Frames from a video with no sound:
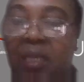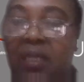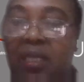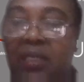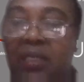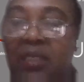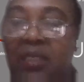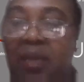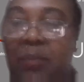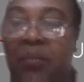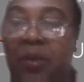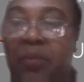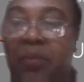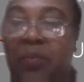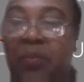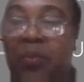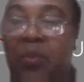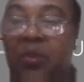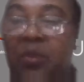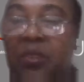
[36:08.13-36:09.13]
The
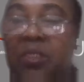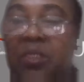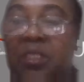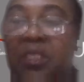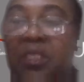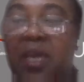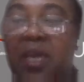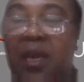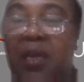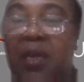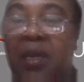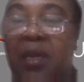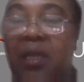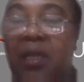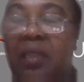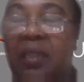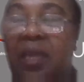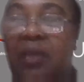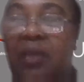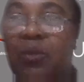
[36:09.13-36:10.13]
sampling procedure,
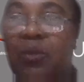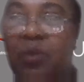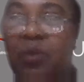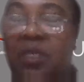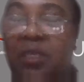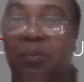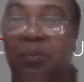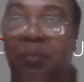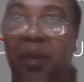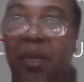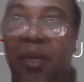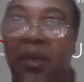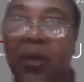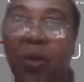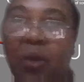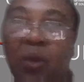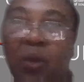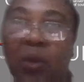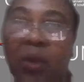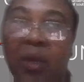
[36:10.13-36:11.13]
that will
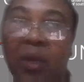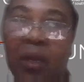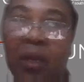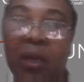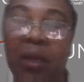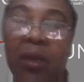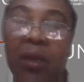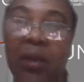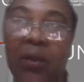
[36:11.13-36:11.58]
depend on